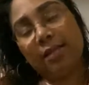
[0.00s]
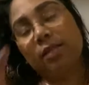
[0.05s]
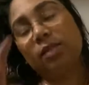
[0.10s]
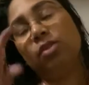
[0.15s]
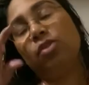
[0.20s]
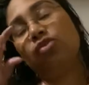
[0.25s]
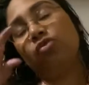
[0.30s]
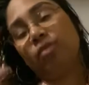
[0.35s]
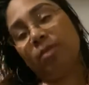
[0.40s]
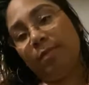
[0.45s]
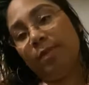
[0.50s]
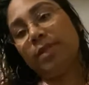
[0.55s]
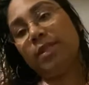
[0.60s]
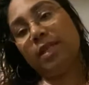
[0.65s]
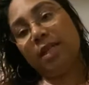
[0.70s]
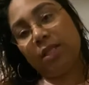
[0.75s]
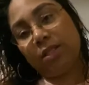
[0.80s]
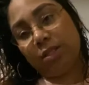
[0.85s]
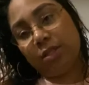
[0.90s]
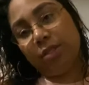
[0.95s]
screen
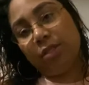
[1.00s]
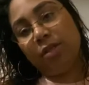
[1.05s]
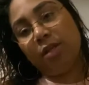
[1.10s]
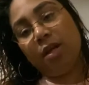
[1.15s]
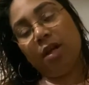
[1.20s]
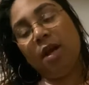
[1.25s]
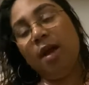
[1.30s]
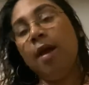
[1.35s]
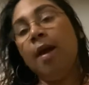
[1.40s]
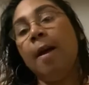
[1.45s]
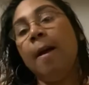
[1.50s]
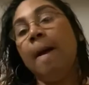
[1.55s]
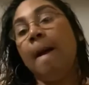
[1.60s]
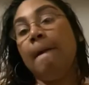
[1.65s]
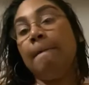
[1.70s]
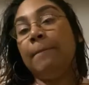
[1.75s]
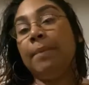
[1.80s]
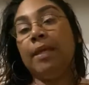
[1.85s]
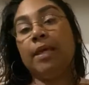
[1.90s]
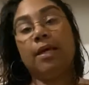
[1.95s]
protector.
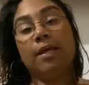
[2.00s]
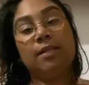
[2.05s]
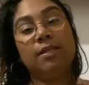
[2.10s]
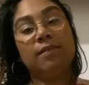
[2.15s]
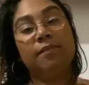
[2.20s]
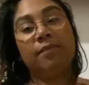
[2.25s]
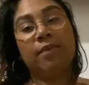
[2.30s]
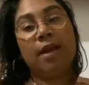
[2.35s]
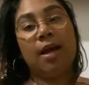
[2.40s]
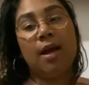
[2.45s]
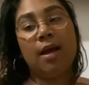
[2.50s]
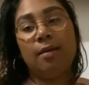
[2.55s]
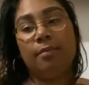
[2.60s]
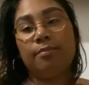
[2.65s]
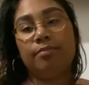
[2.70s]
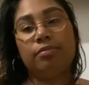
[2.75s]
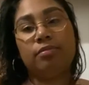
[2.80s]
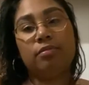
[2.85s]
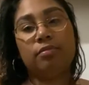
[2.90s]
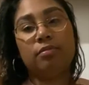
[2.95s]
Because if
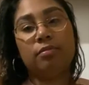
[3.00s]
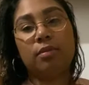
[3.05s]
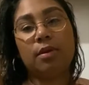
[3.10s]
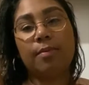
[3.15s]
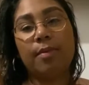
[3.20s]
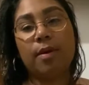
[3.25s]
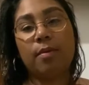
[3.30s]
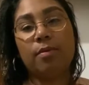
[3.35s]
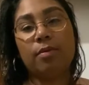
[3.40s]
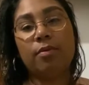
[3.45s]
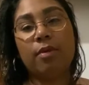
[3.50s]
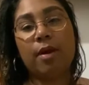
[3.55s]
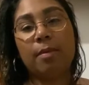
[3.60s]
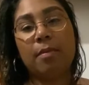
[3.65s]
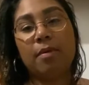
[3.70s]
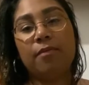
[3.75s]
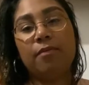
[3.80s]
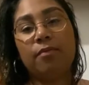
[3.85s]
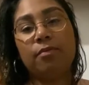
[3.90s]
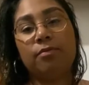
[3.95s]
not, I probably would have cracked
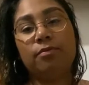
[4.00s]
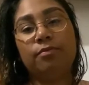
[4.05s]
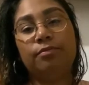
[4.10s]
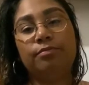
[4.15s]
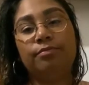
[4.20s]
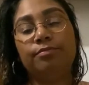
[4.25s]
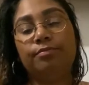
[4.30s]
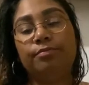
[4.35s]
my phone.